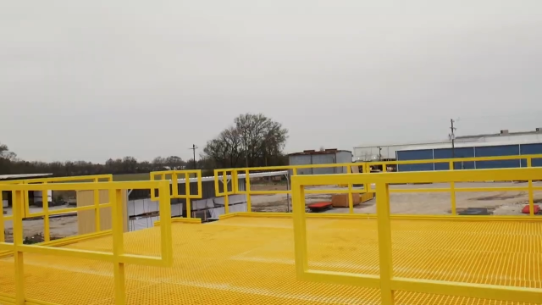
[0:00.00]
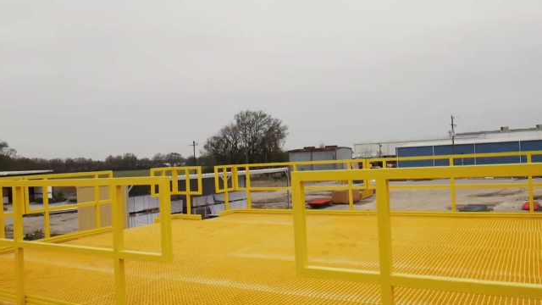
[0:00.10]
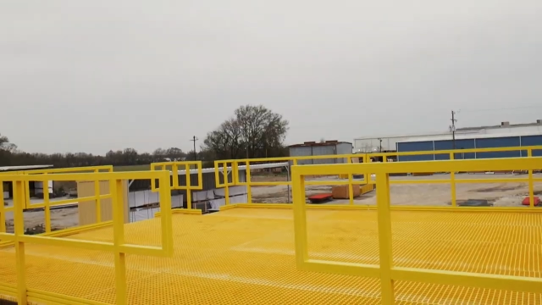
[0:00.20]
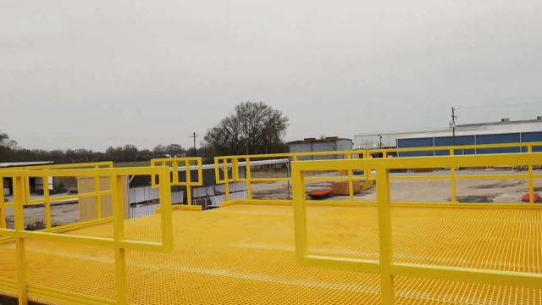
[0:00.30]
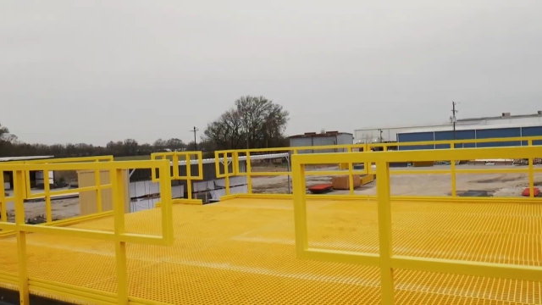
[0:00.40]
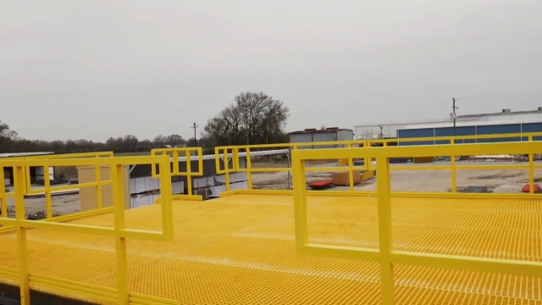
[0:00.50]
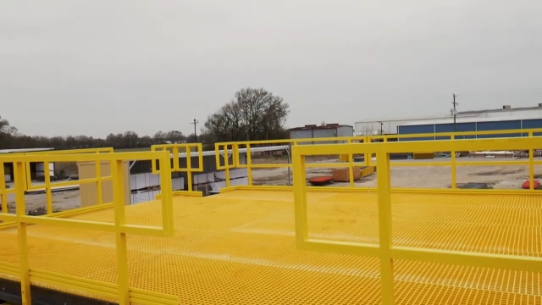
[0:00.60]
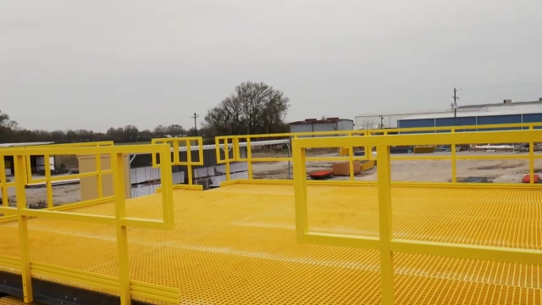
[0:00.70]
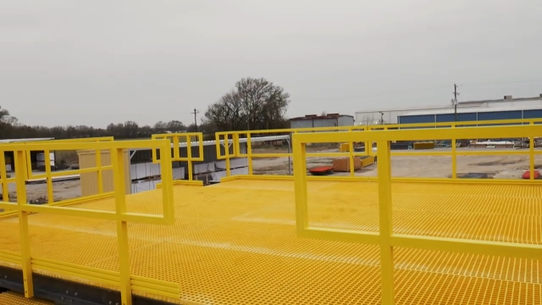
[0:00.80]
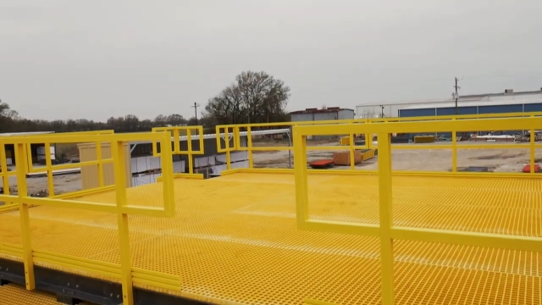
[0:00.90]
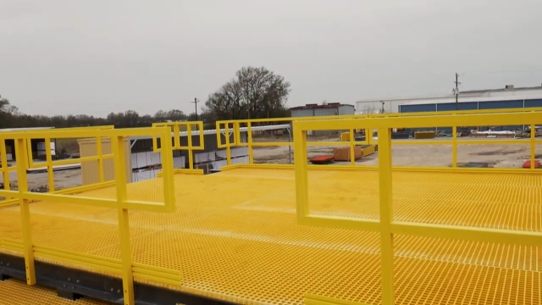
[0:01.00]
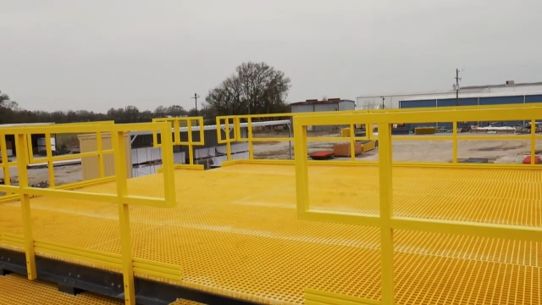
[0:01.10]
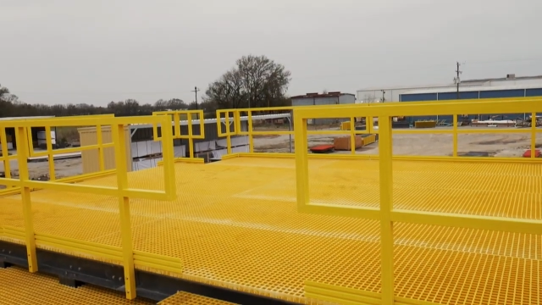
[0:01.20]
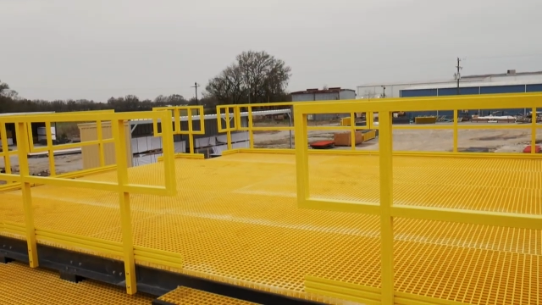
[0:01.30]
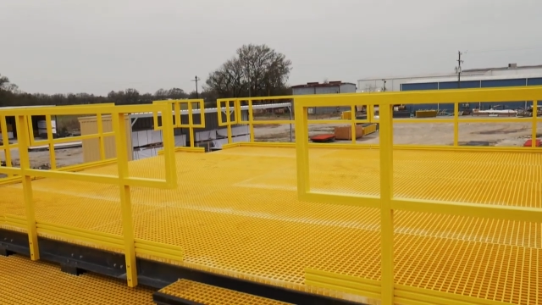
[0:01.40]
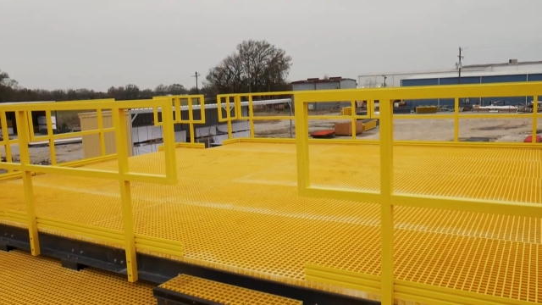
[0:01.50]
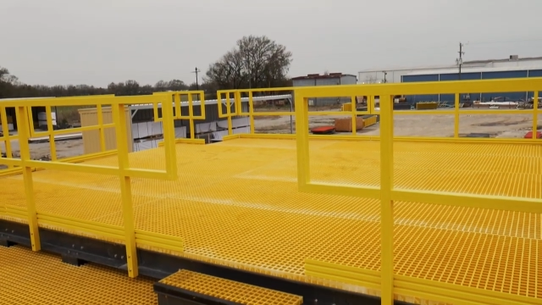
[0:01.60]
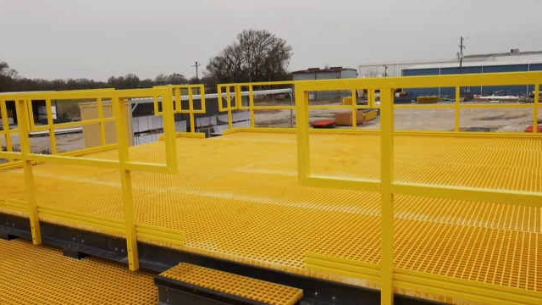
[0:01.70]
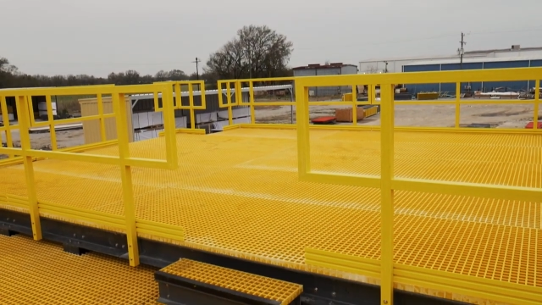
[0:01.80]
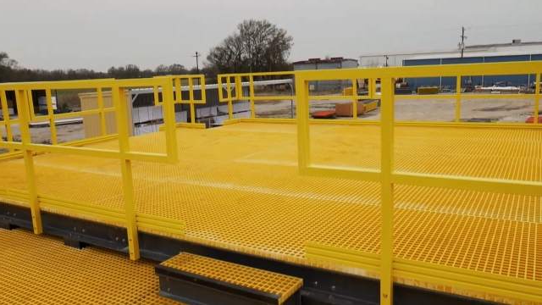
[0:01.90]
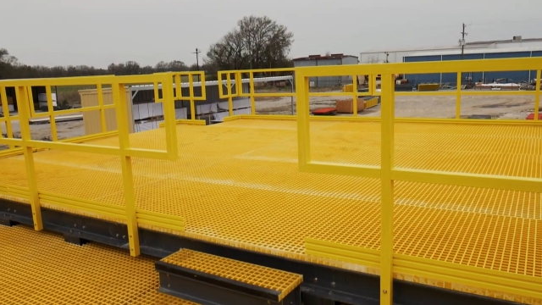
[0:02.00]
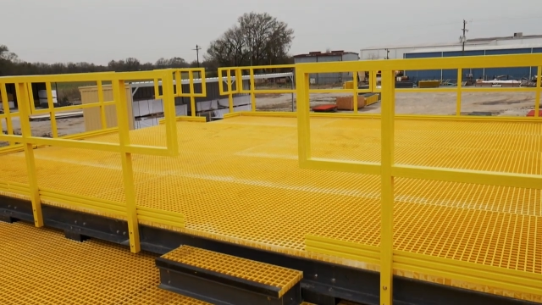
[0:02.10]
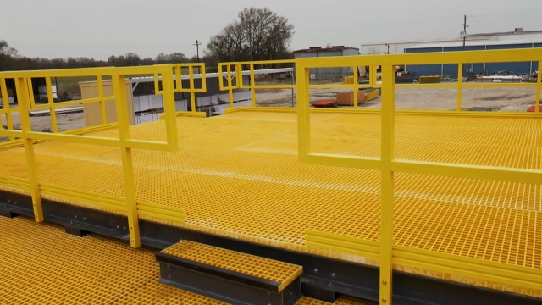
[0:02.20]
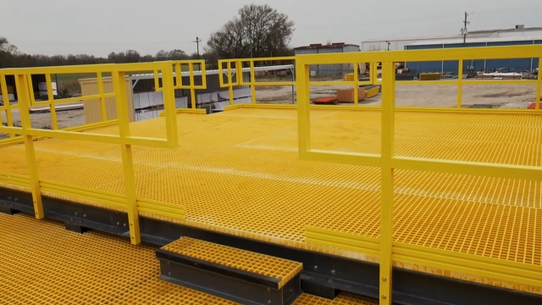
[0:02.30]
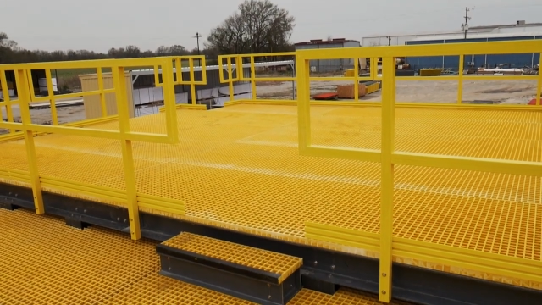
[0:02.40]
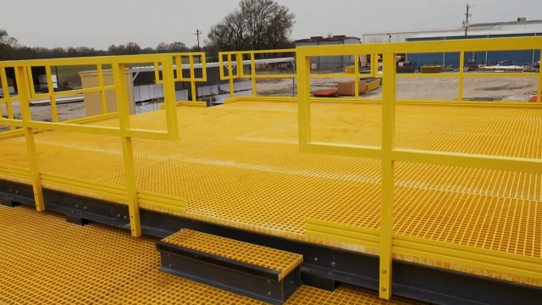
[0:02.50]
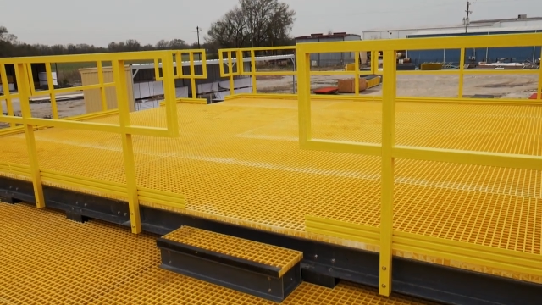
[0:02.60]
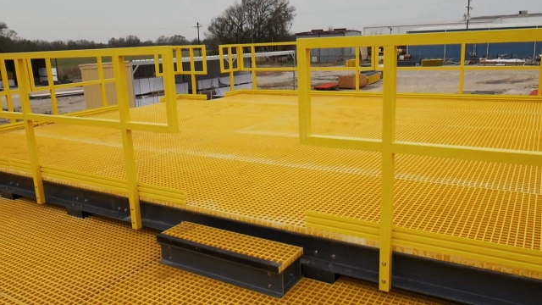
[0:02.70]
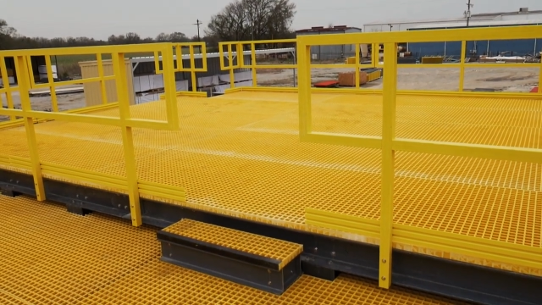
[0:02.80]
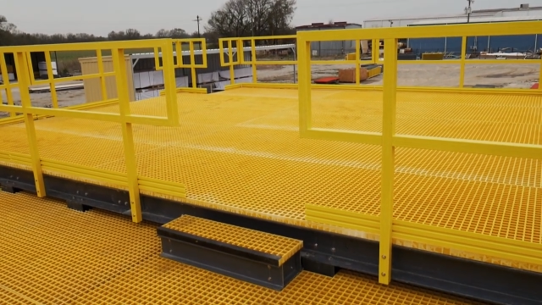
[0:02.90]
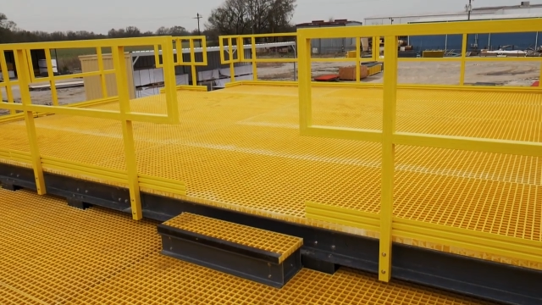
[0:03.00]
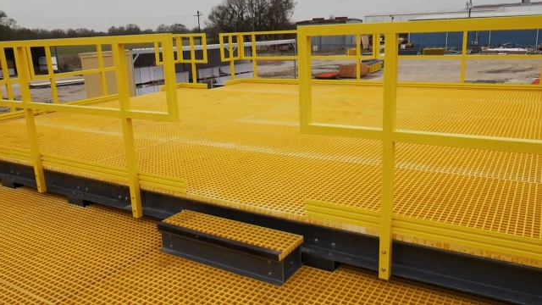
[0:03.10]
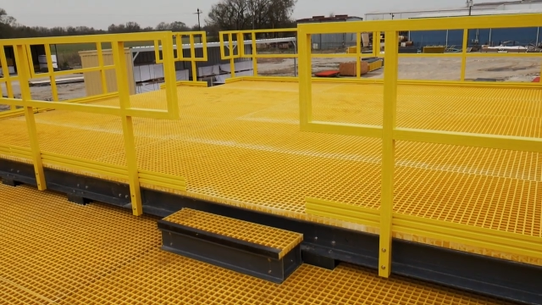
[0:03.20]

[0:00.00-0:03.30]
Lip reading: Nobody's mouth can be seen.